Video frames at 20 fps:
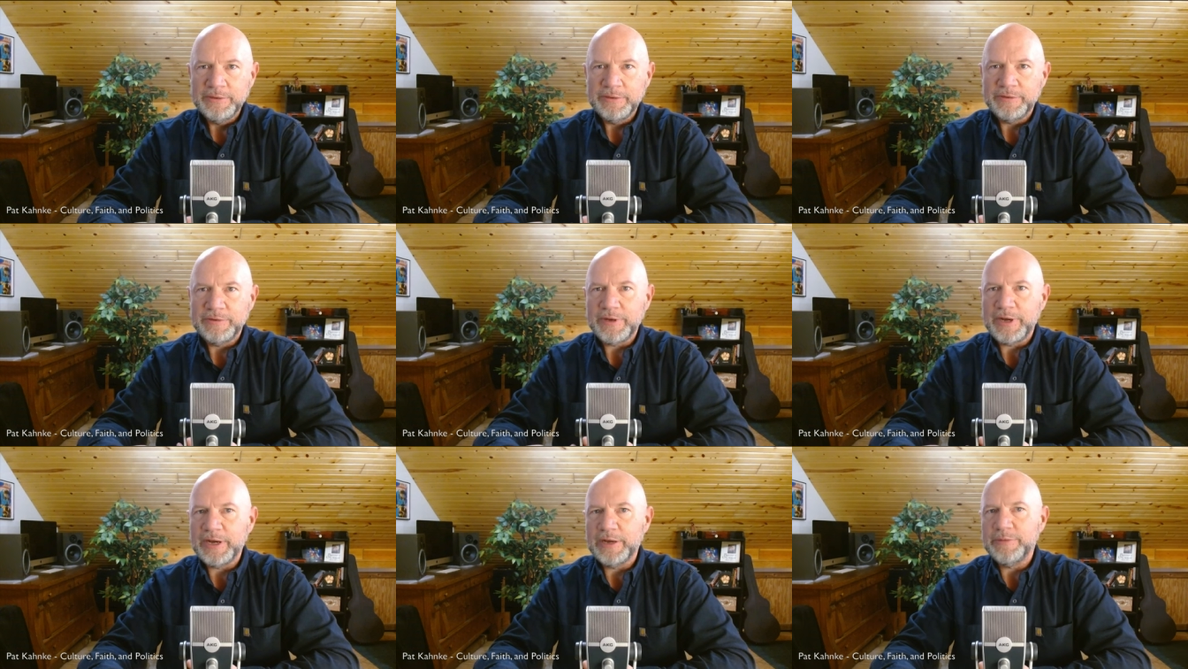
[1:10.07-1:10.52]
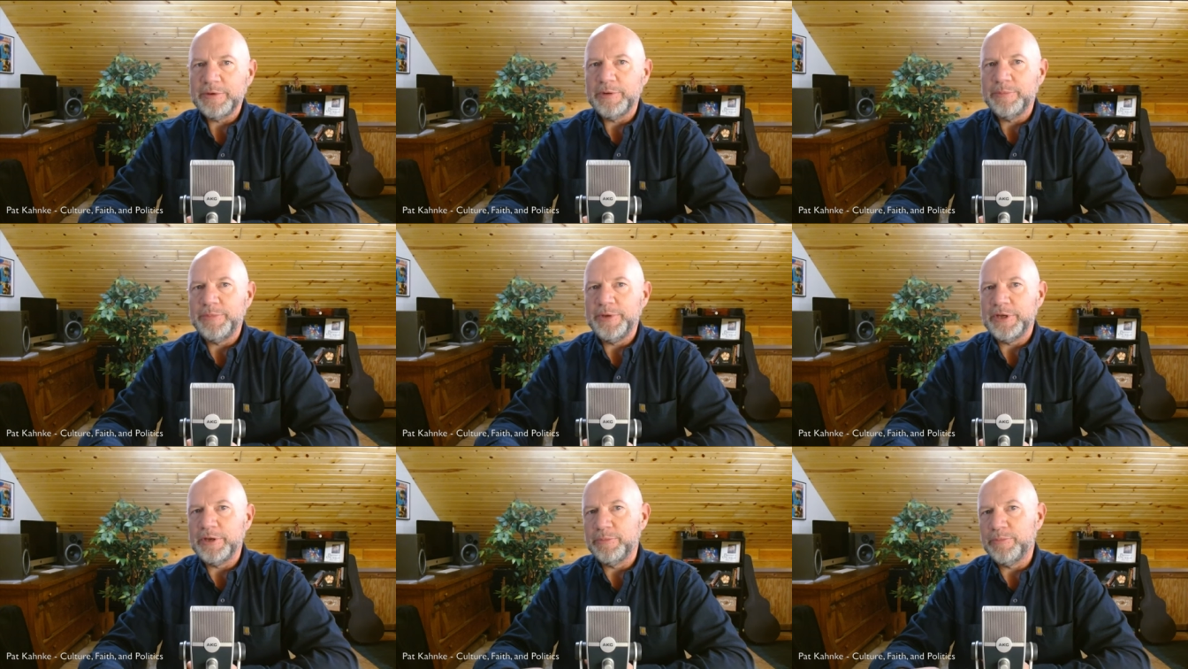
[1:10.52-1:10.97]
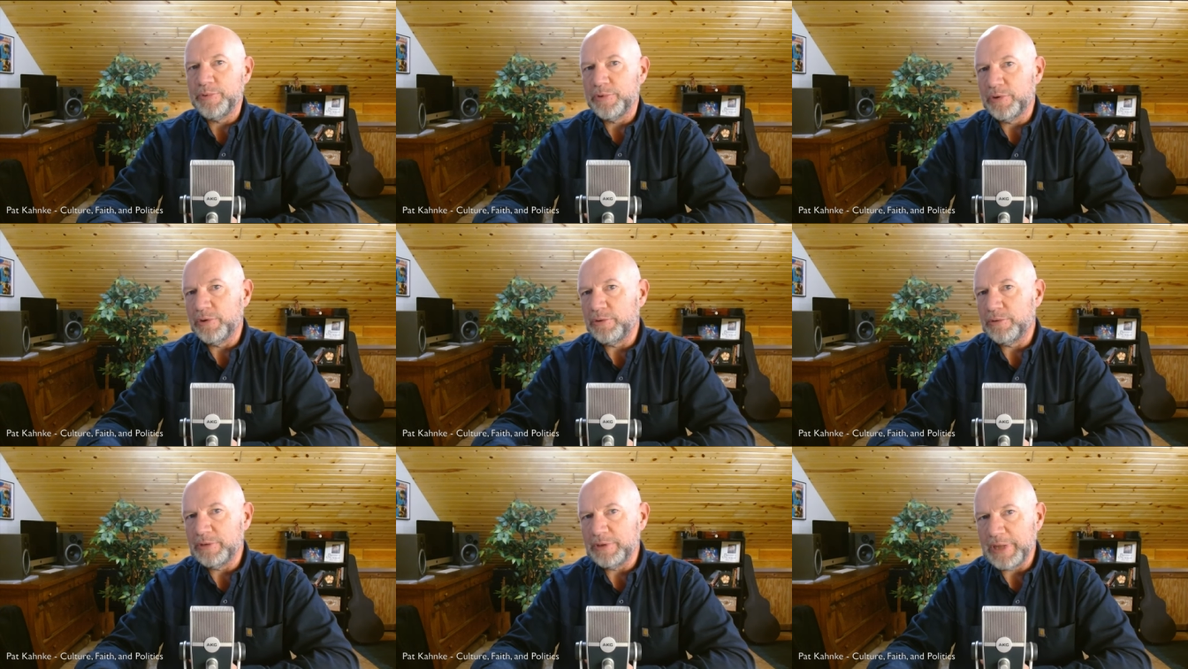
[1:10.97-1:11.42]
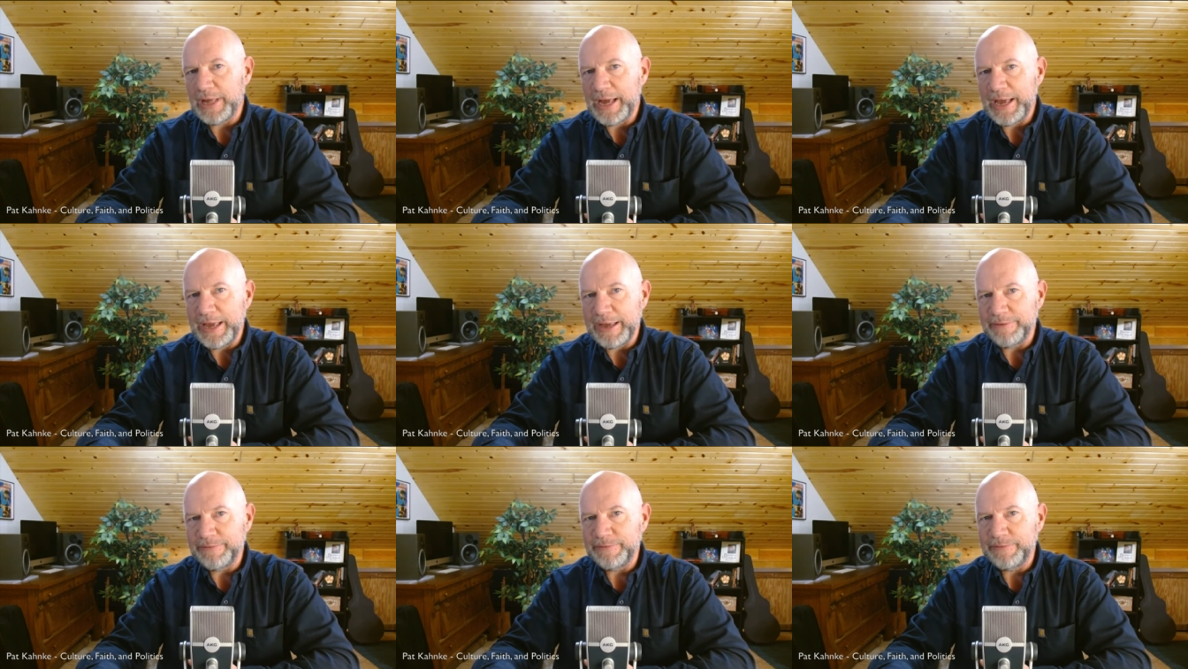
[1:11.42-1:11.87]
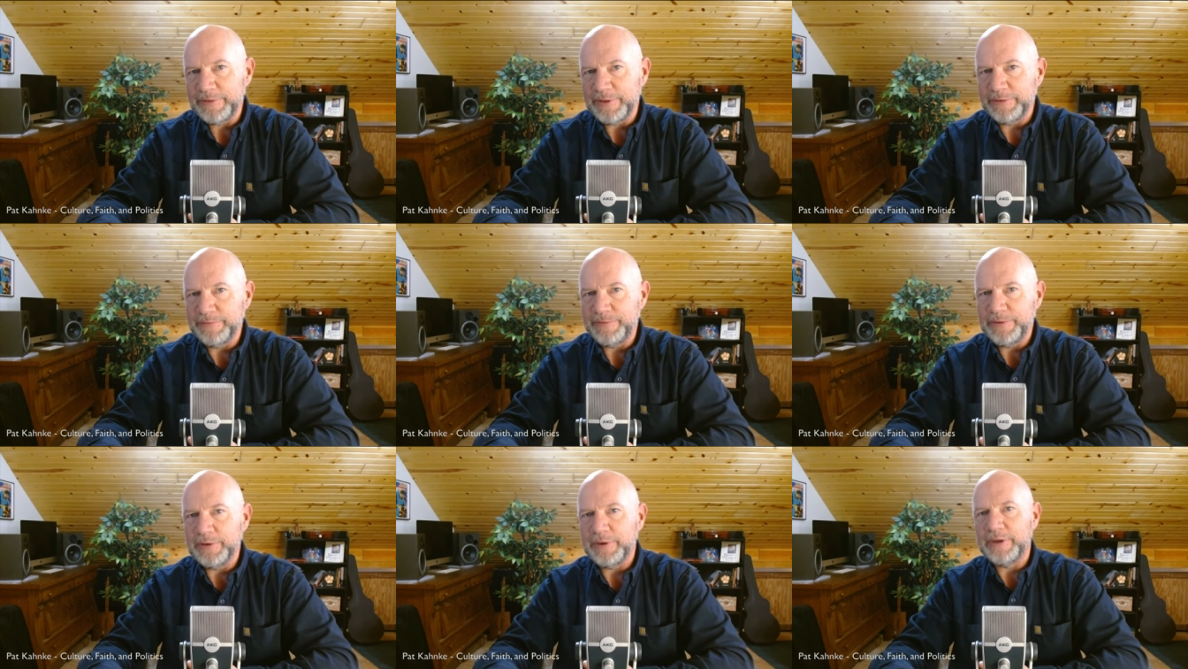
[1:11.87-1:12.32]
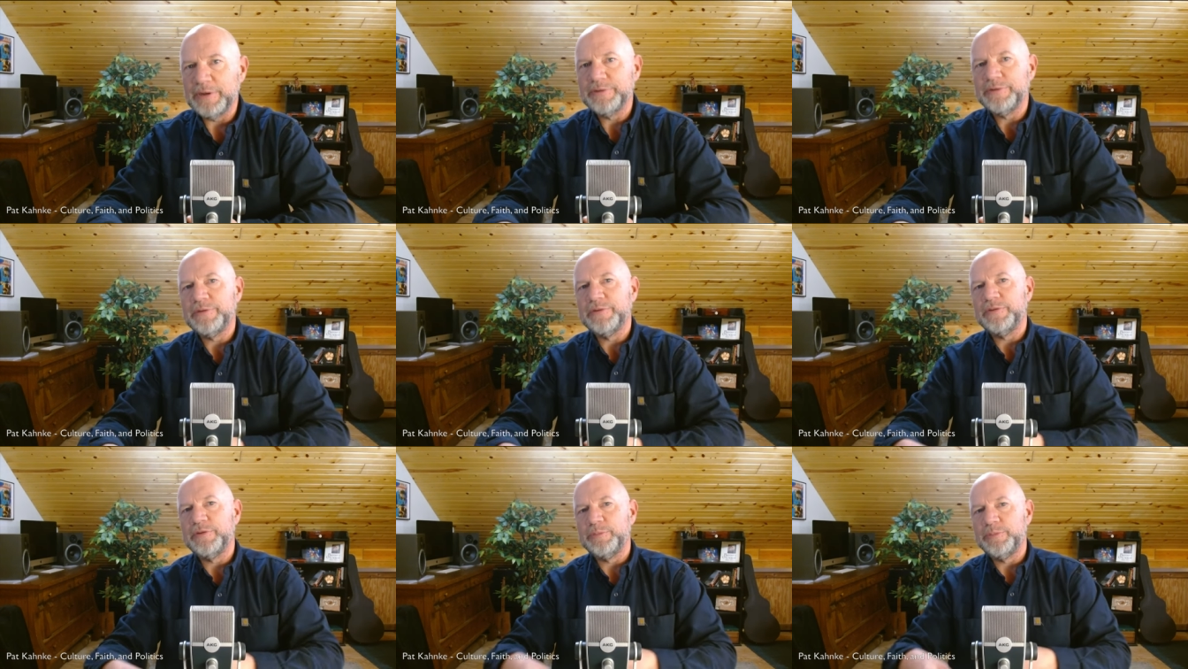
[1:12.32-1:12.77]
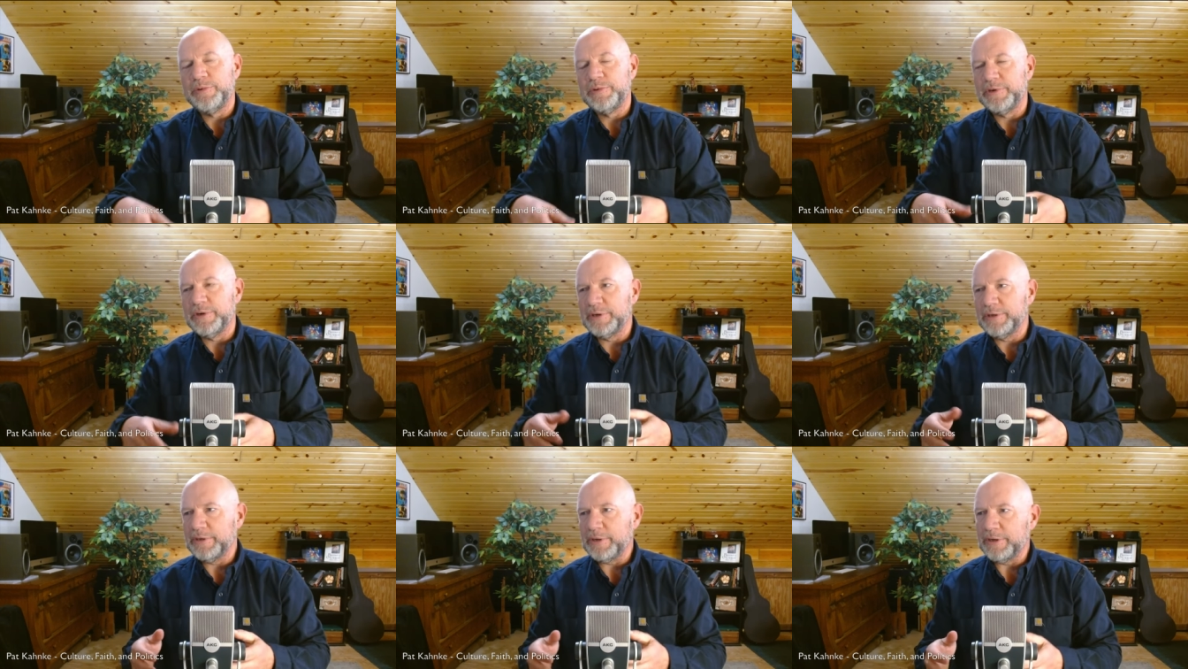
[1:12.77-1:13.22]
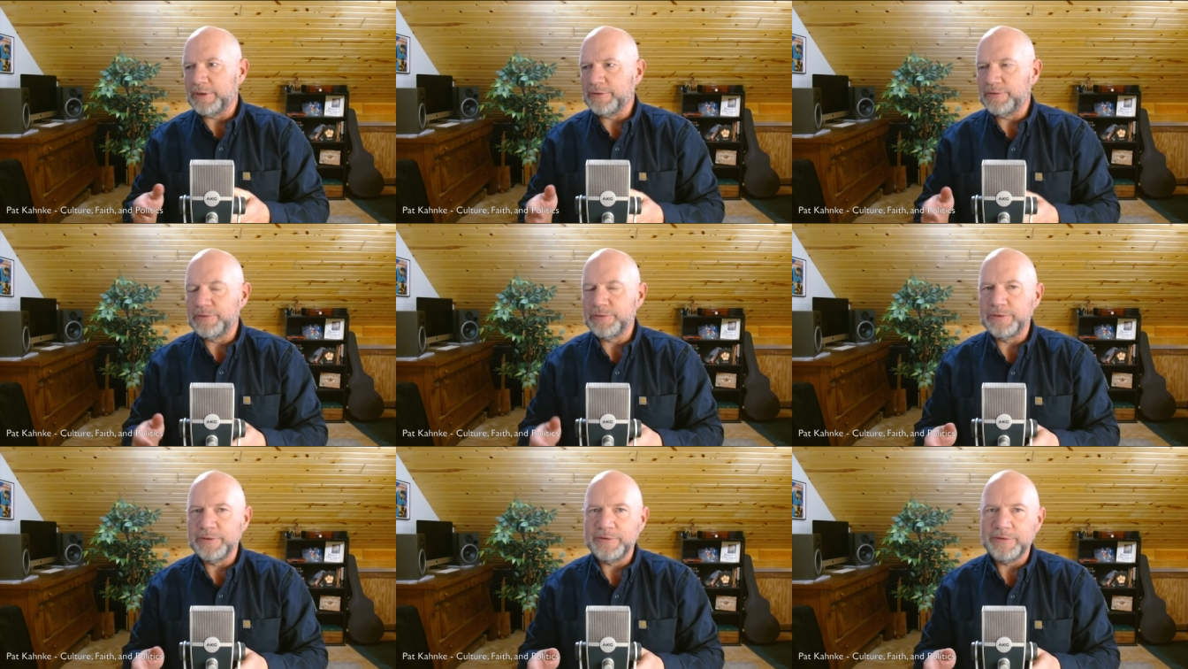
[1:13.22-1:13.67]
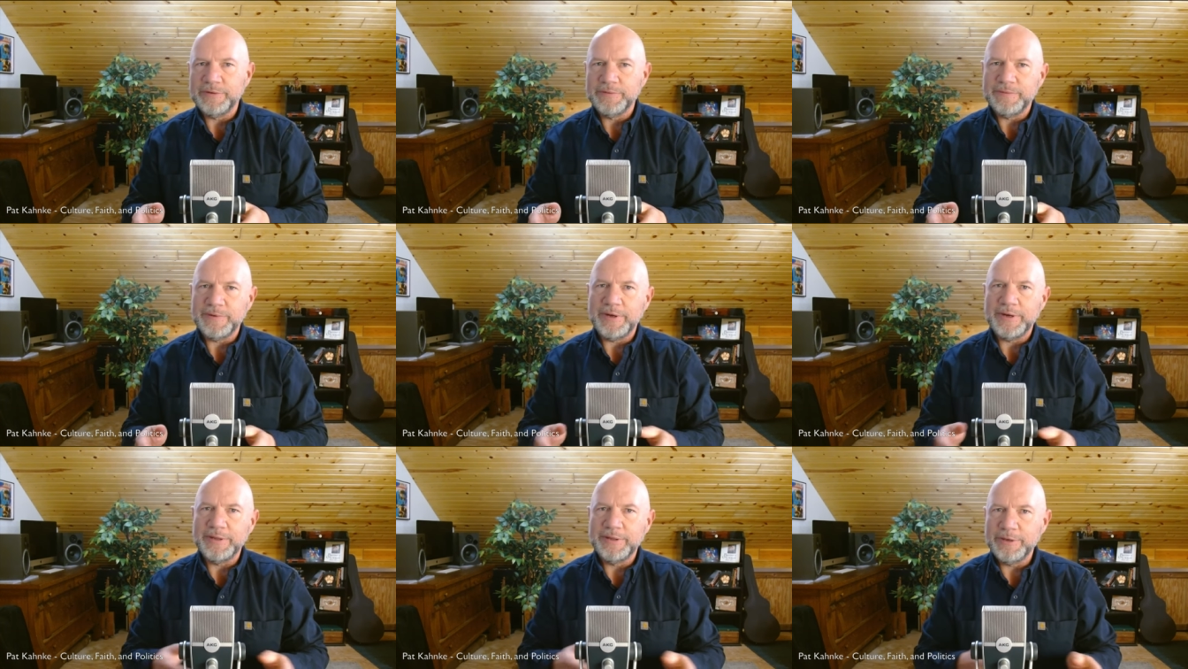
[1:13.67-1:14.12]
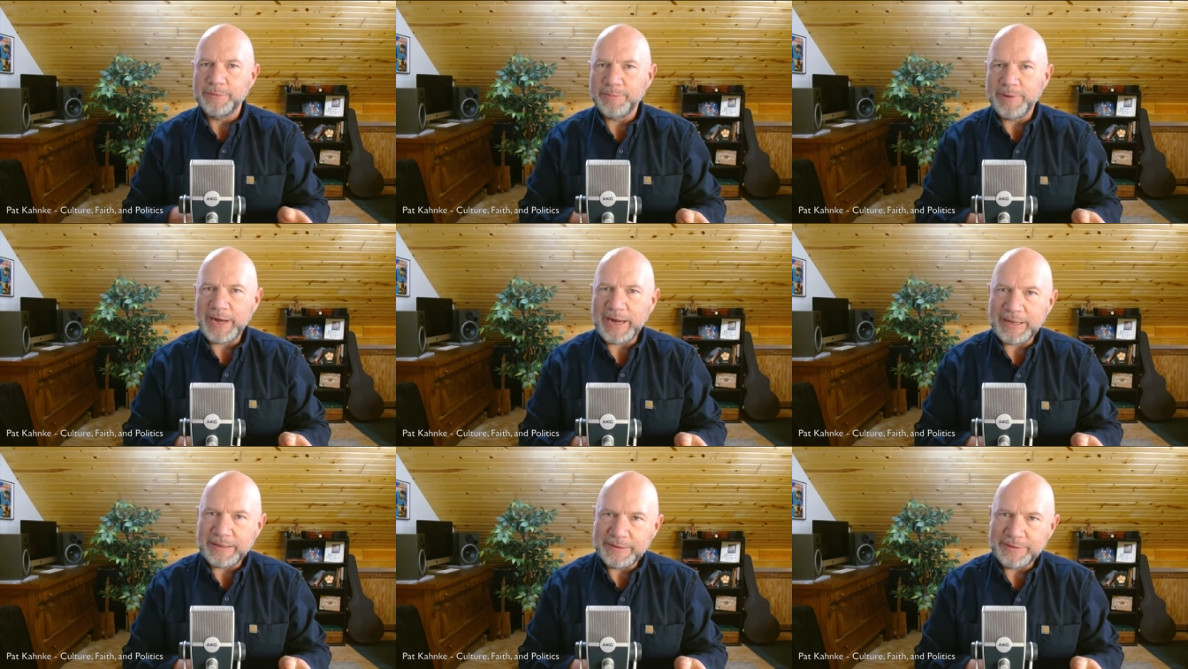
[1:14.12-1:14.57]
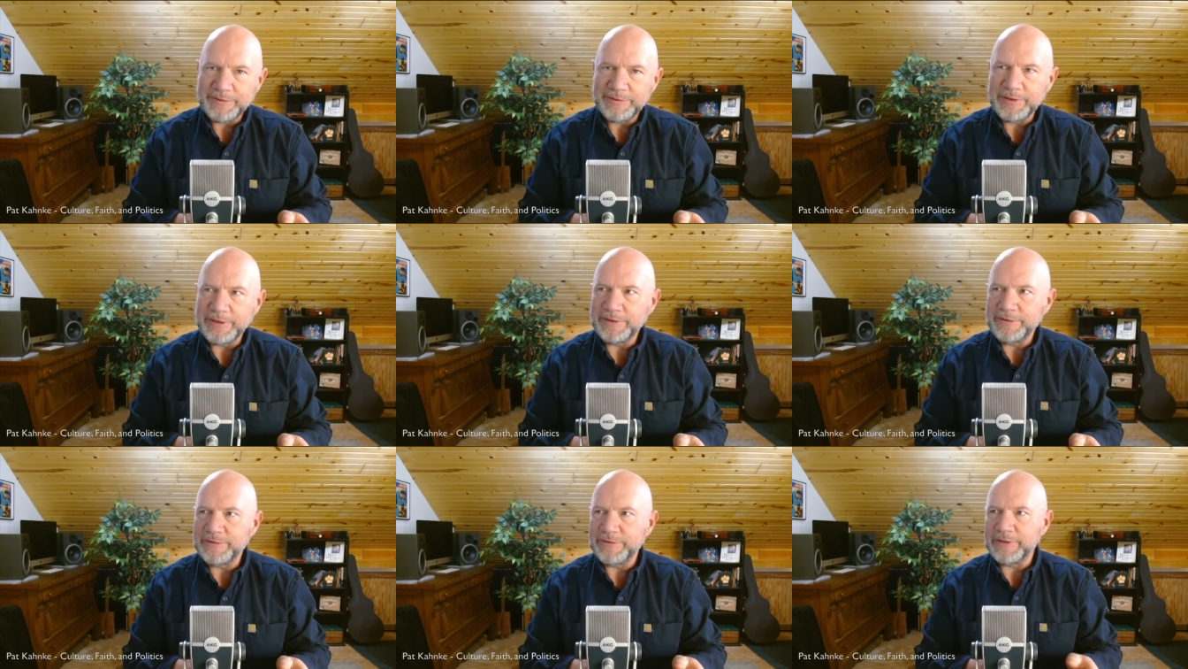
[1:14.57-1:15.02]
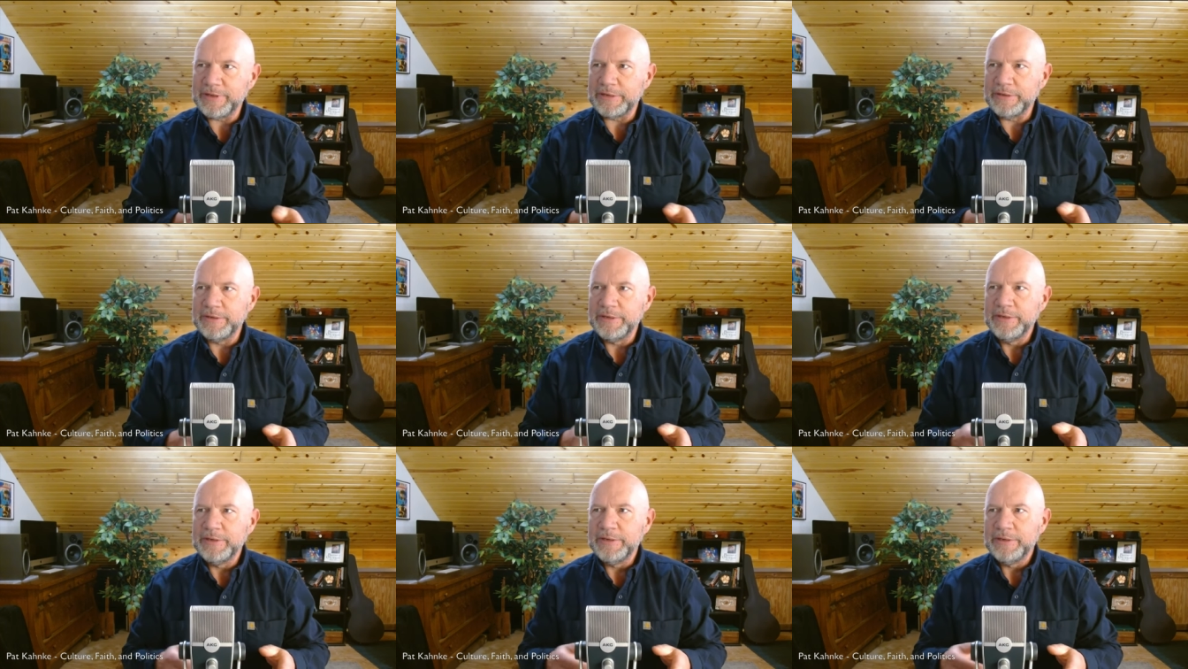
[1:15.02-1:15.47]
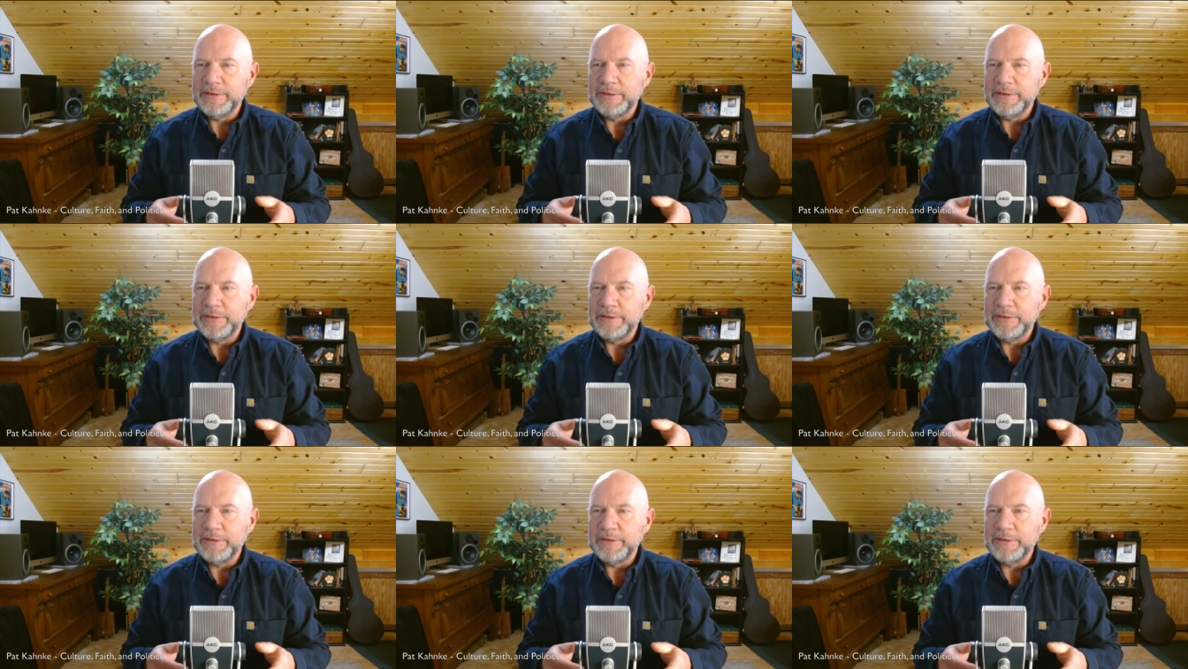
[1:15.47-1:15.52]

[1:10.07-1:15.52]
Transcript: to talk about being pro life if you also support all sorts of other policies that